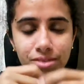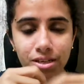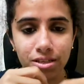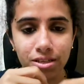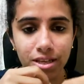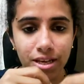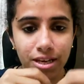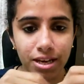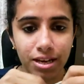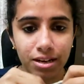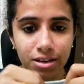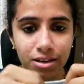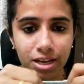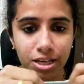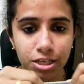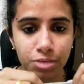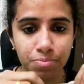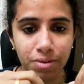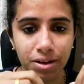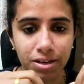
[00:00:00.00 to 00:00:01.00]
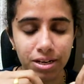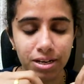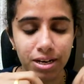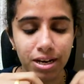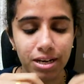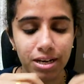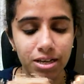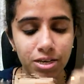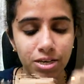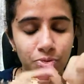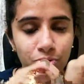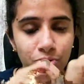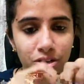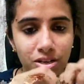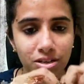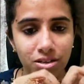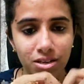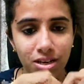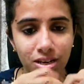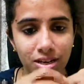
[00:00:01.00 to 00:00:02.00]
They can expand it like this, put
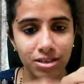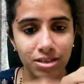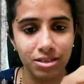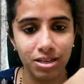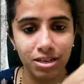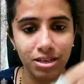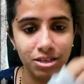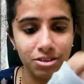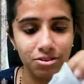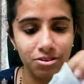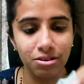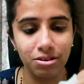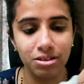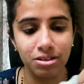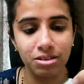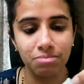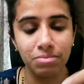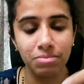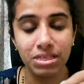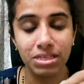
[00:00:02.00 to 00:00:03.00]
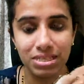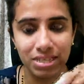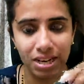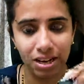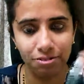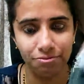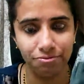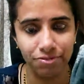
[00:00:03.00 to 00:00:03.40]
it, and then it will be snug